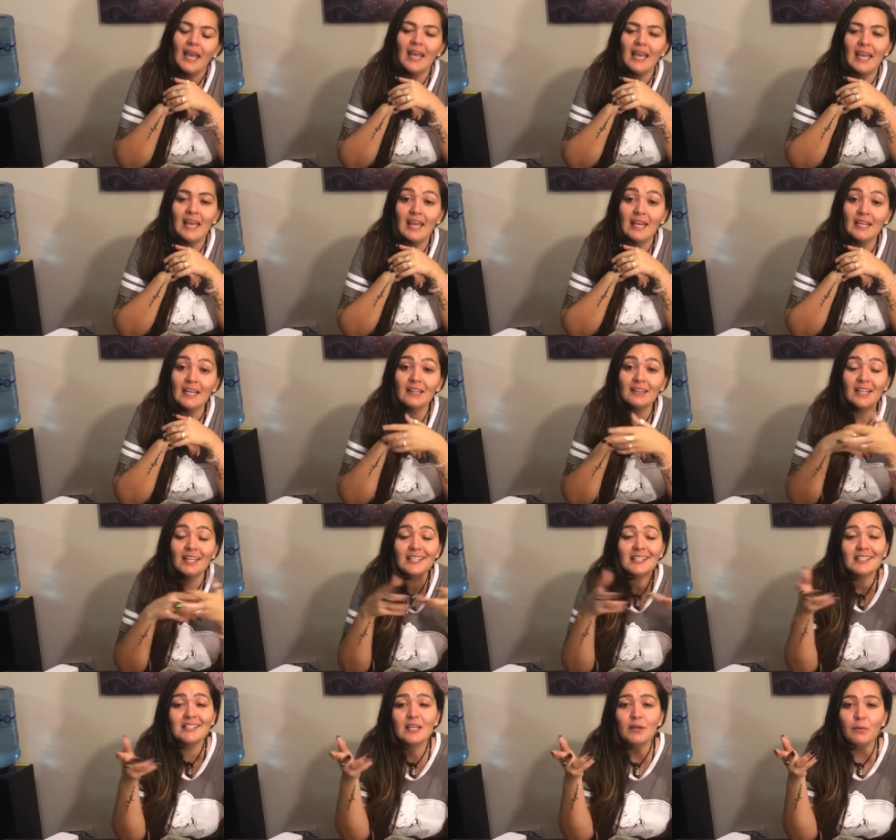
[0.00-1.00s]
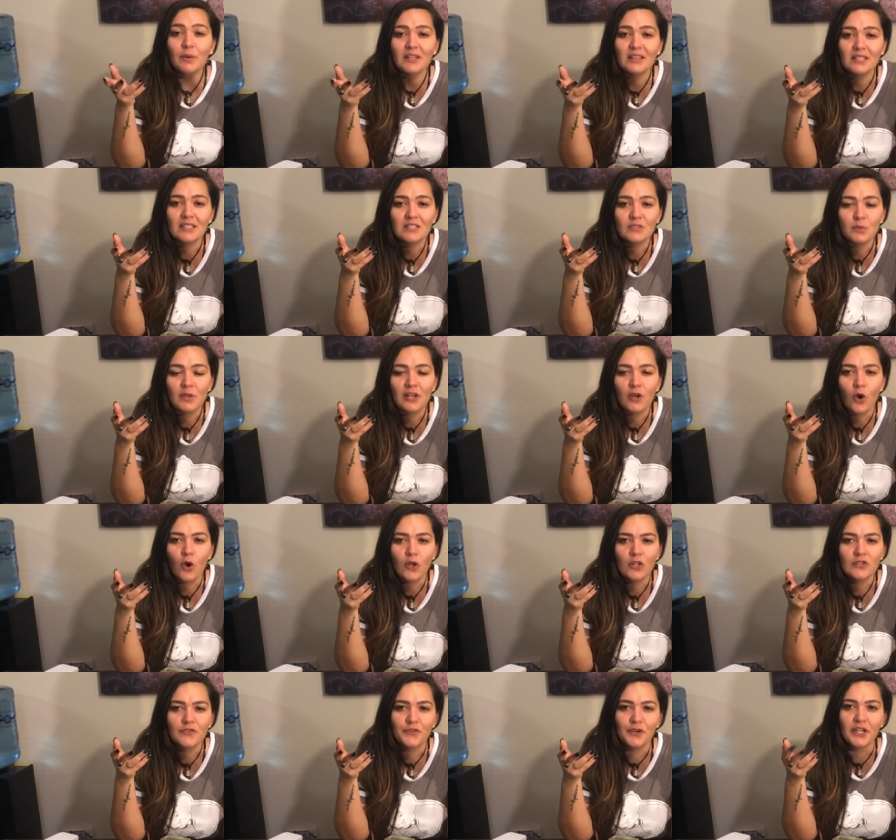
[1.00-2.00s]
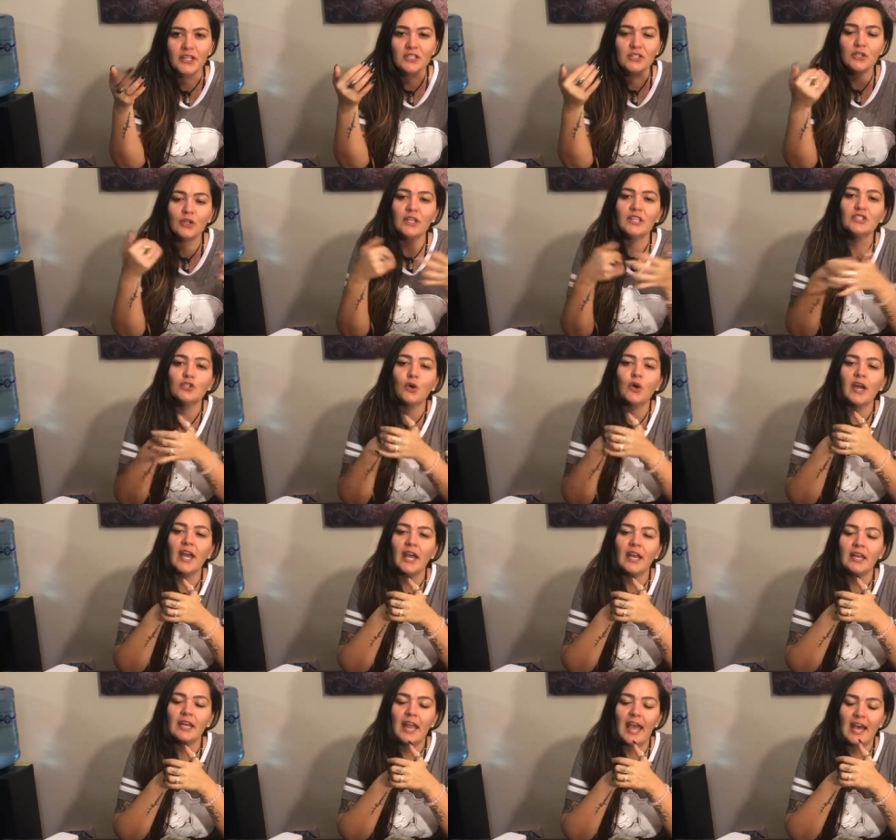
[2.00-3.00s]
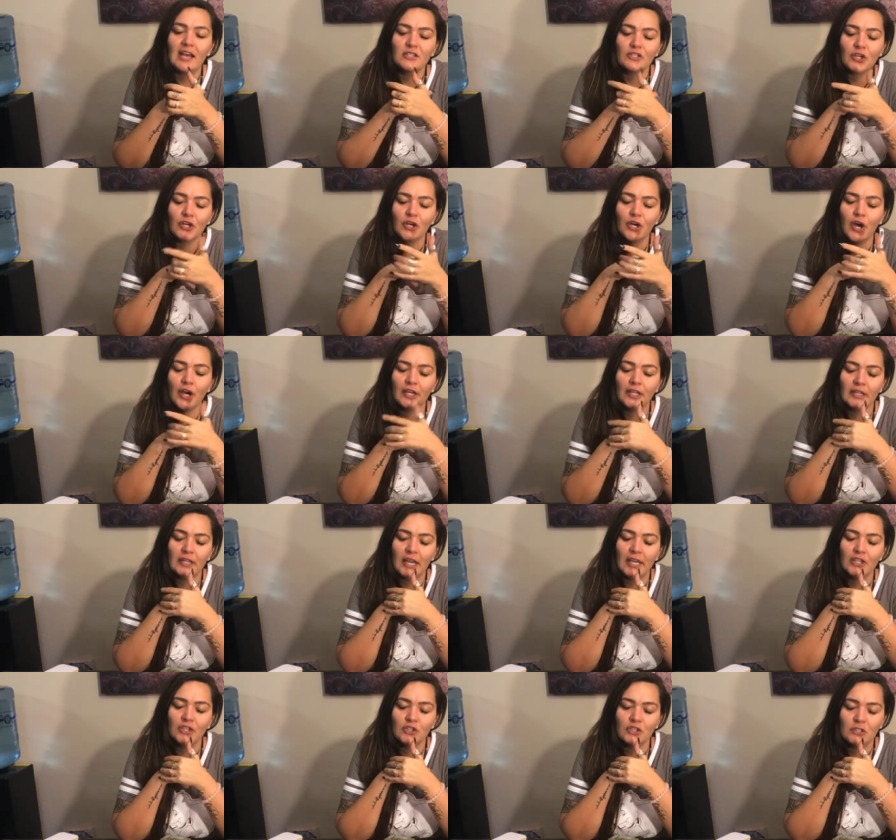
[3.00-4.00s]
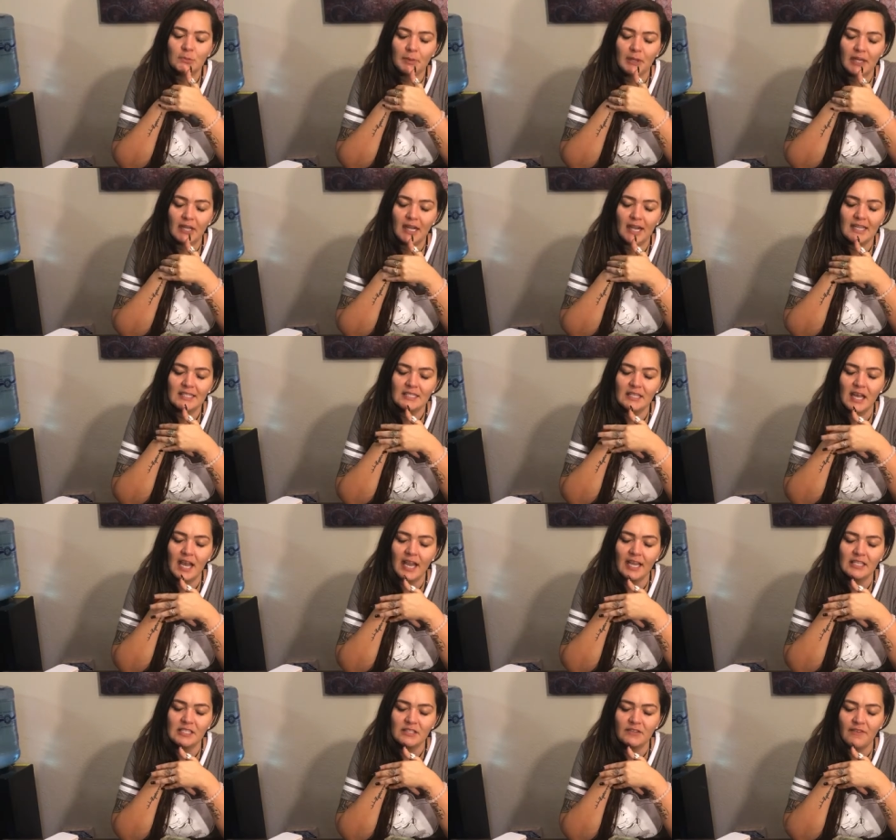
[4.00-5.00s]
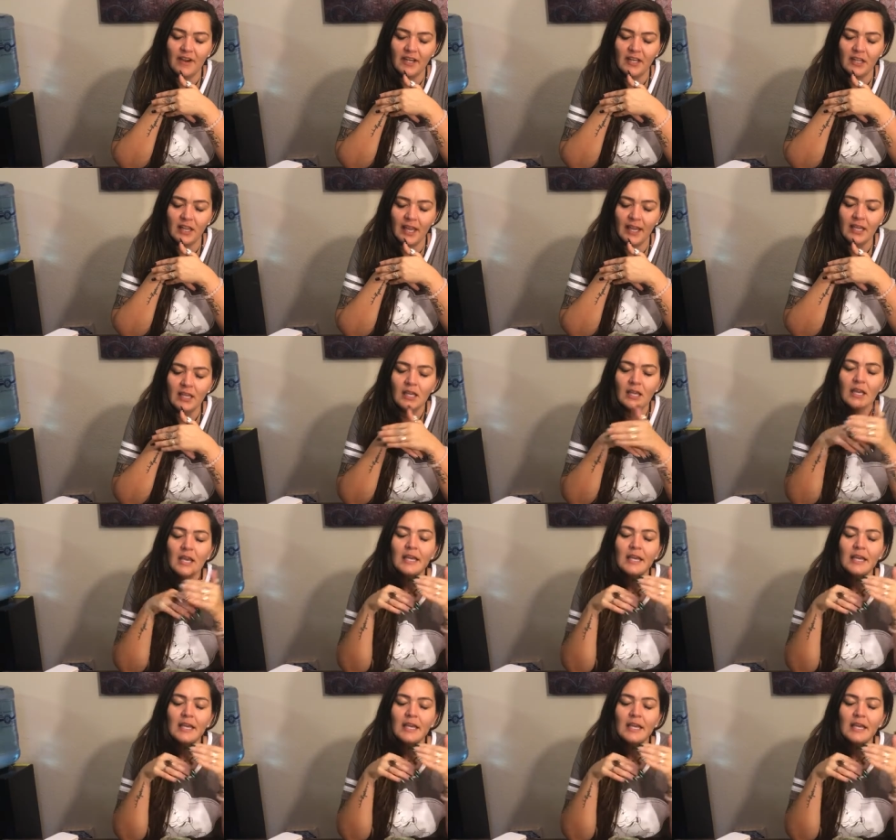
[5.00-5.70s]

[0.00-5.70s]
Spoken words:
And let's see what this week holds for us. So let's go ahead and ask our guardian angel, spirit guides, and the highest divine of light